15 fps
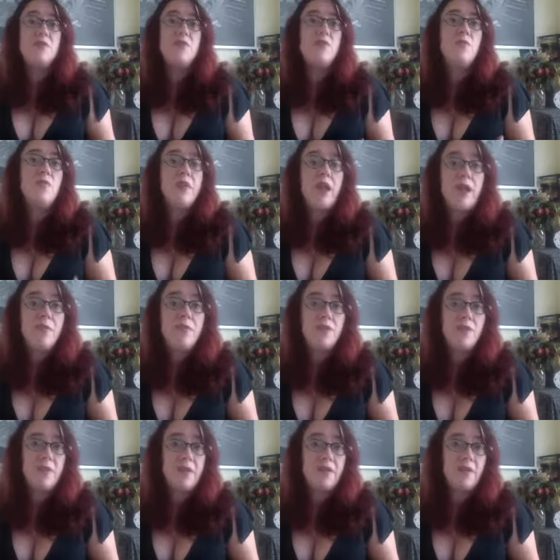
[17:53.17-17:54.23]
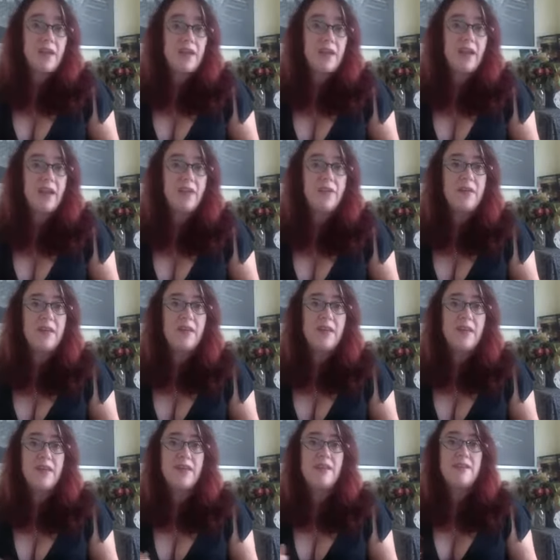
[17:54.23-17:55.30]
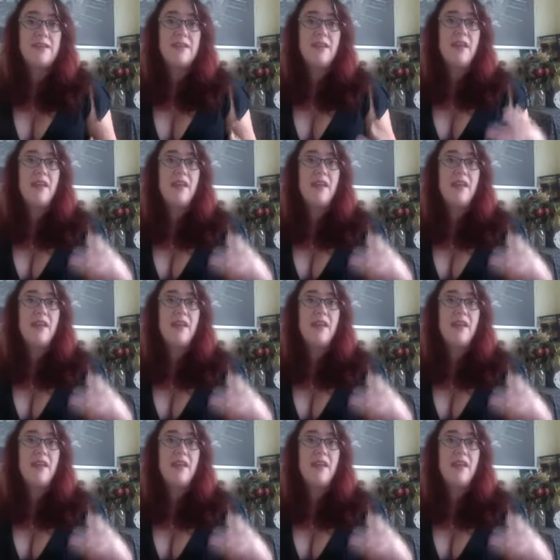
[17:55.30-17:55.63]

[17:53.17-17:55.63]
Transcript: what I'm doing right now is